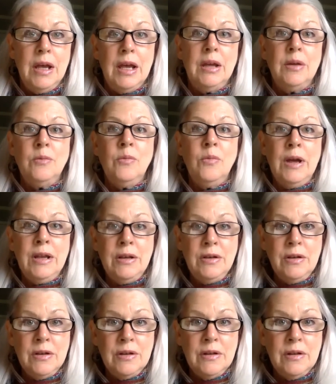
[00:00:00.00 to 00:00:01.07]
And
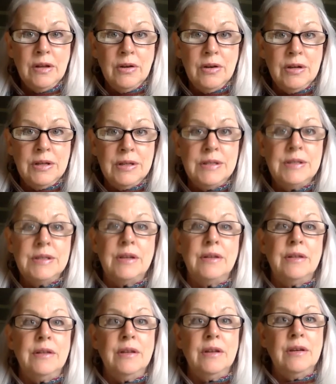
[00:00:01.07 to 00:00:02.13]
when there is
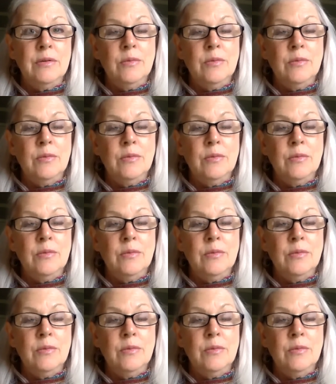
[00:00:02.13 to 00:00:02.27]
the